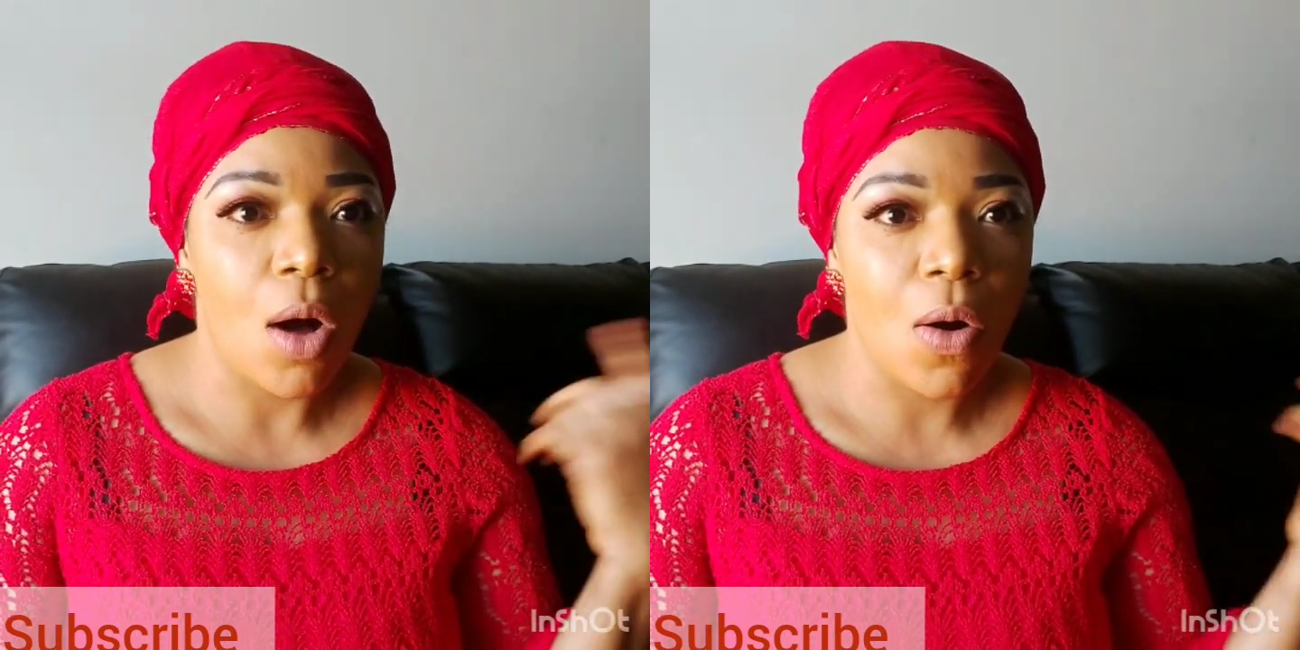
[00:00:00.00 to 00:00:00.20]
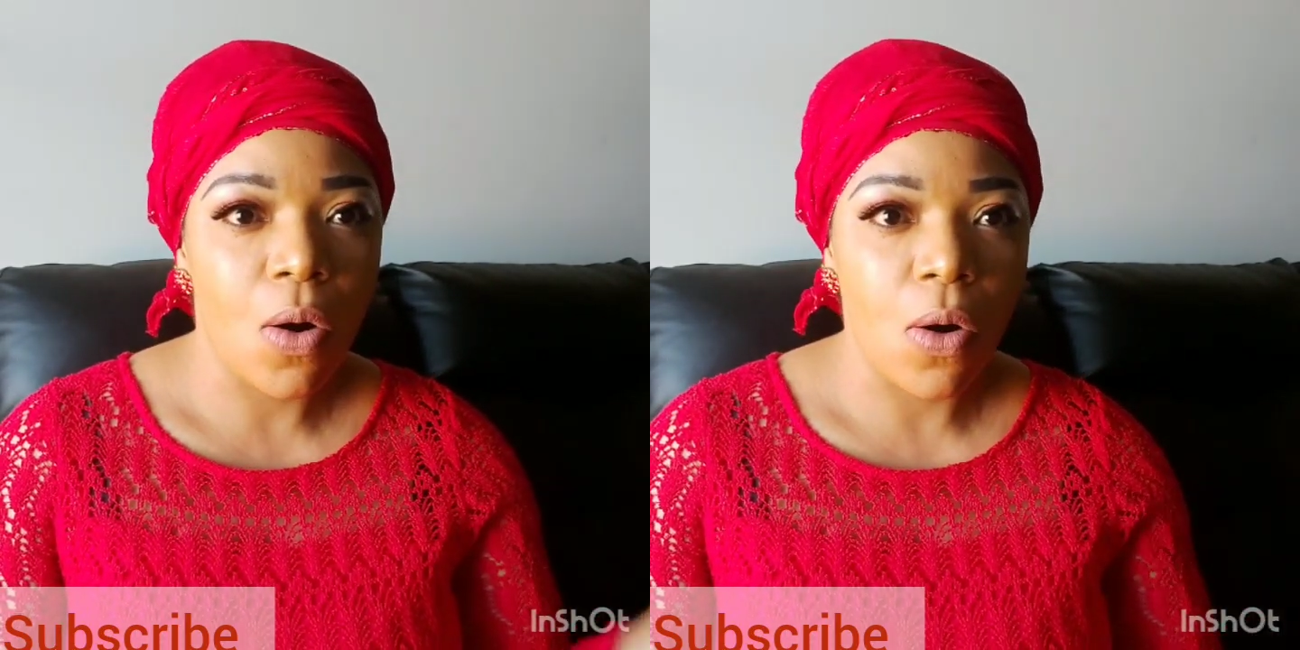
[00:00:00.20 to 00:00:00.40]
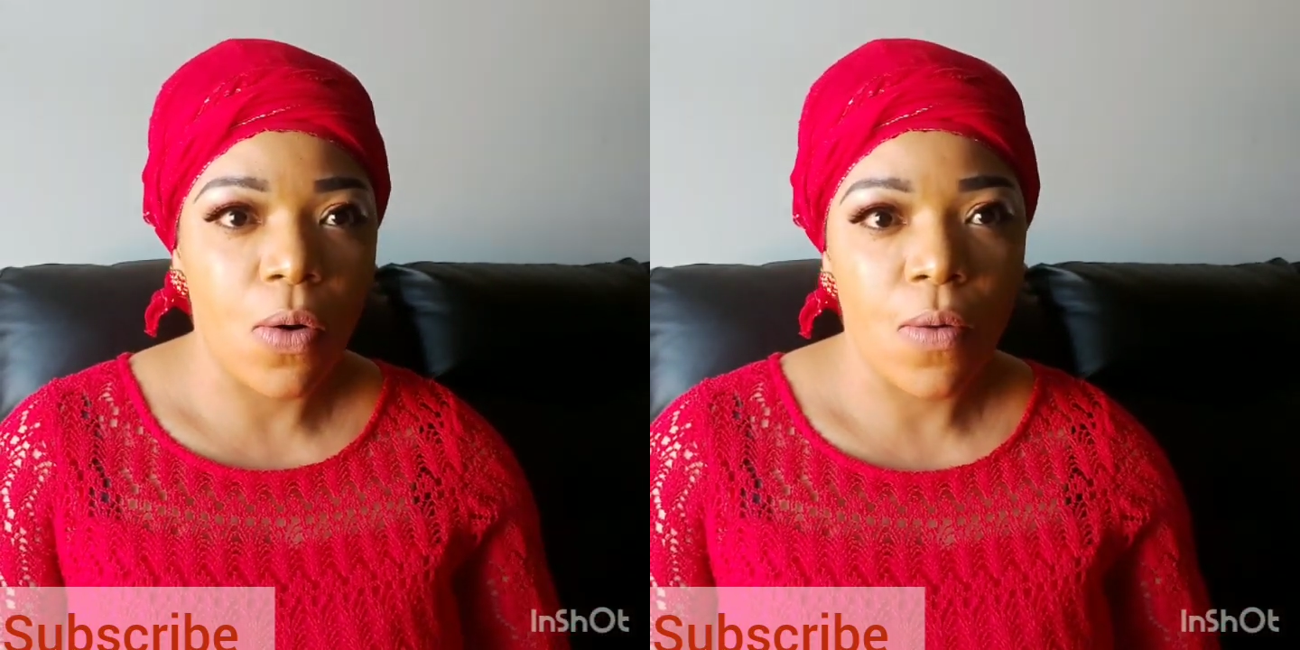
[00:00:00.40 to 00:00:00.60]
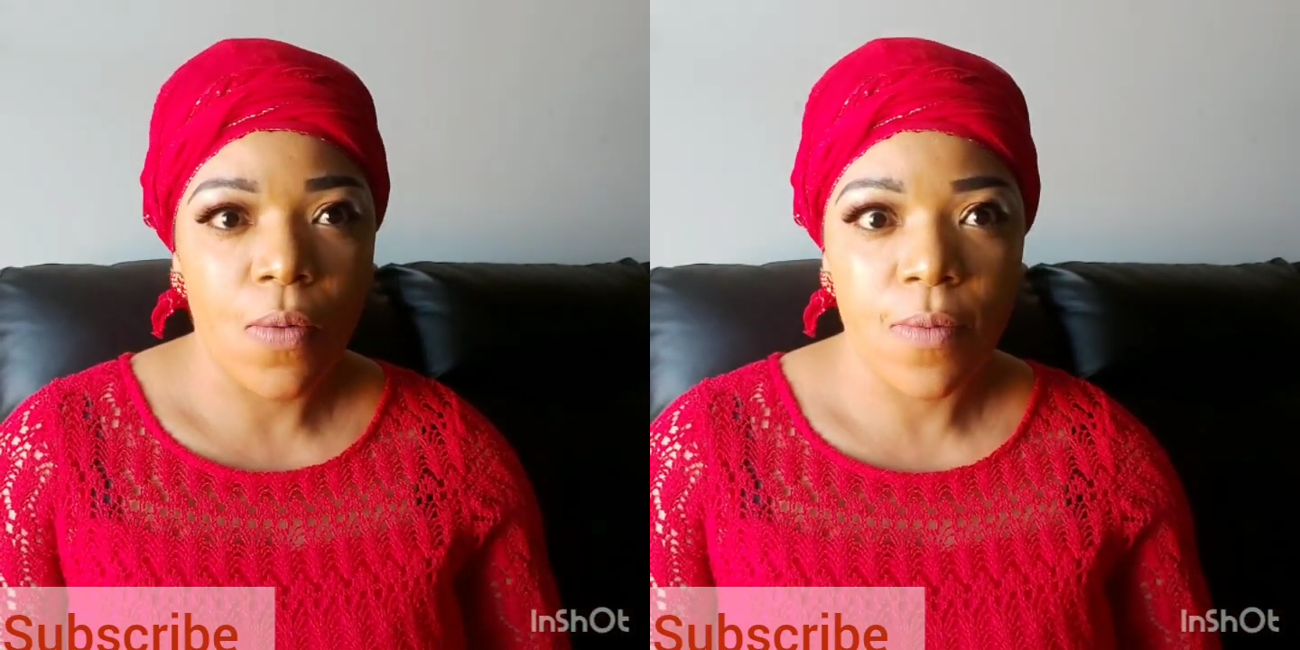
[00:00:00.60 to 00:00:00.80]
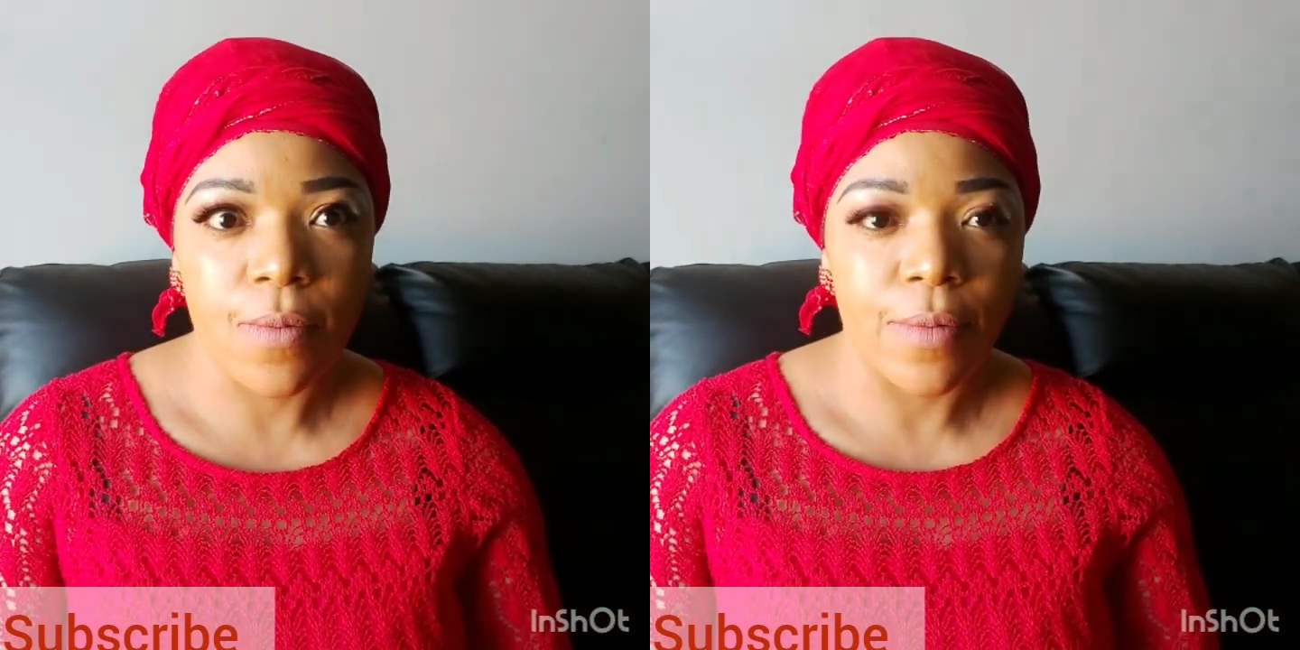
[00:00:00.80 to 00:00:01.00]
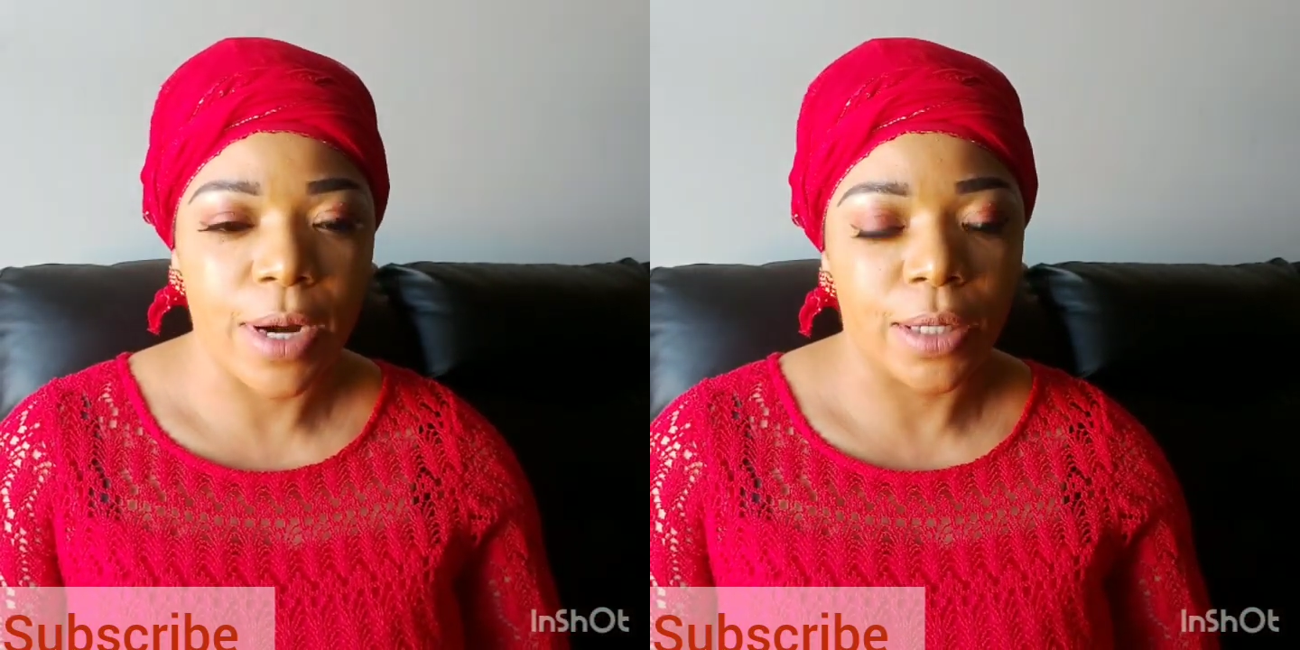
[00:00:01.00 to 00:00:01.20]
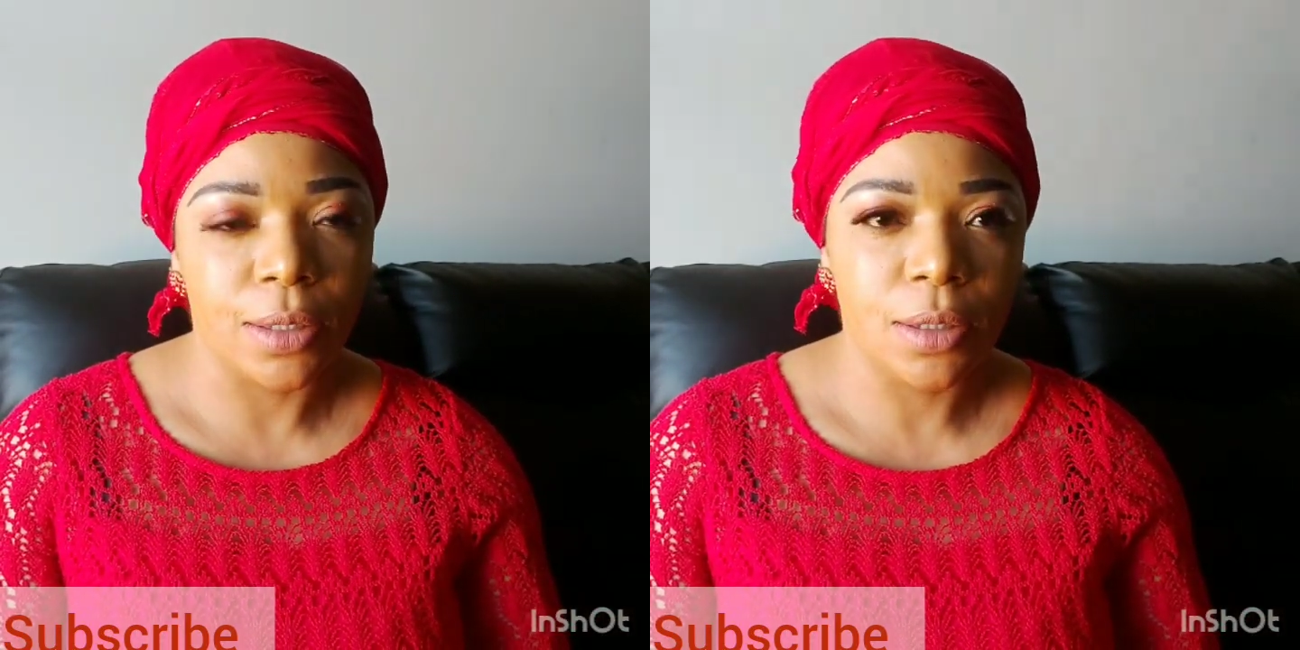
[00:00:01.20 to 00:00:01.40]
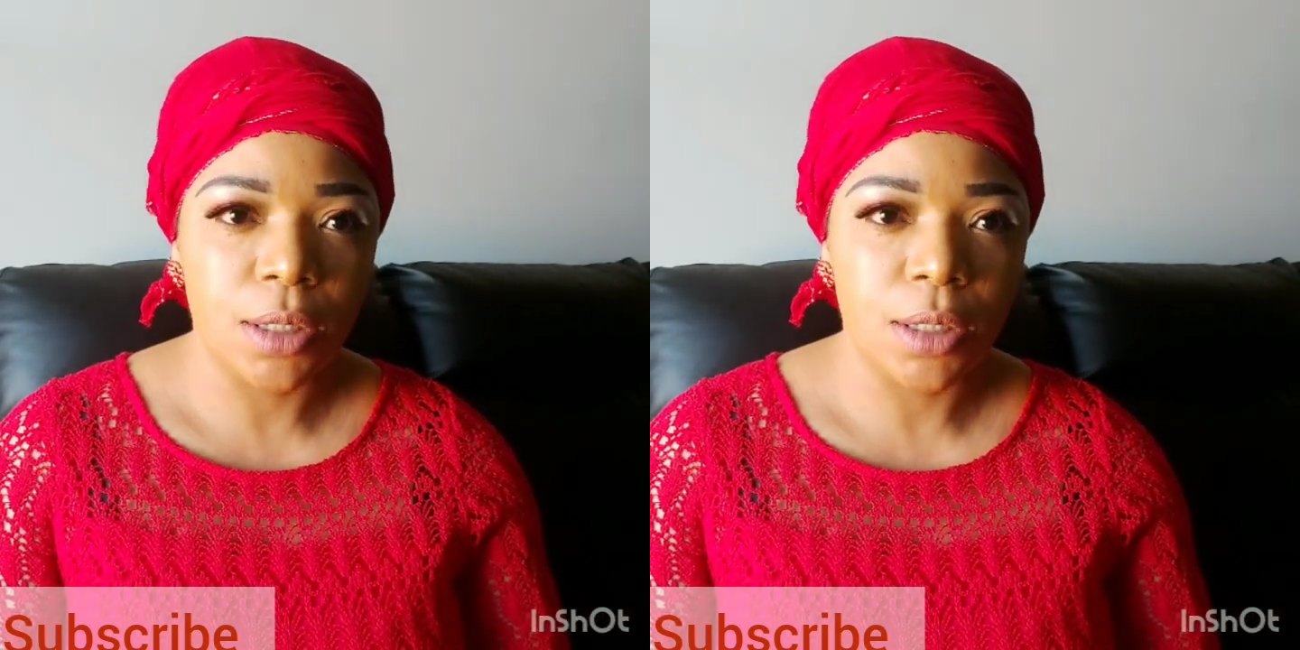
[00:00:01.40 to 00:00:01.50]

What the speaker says: all red.